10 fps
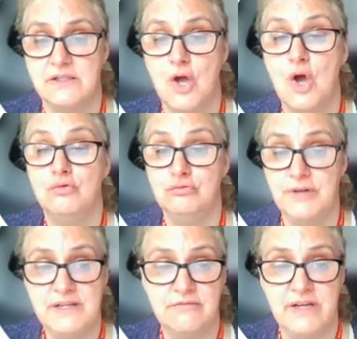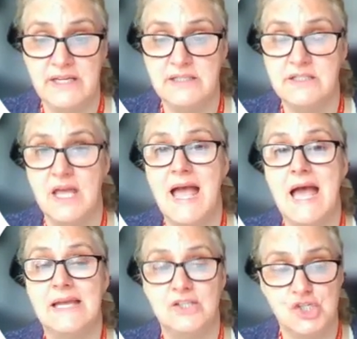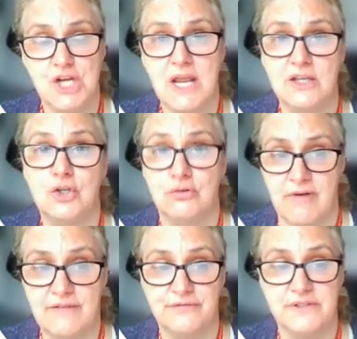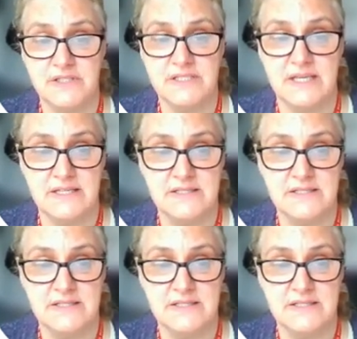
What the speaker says: allow time to read, write,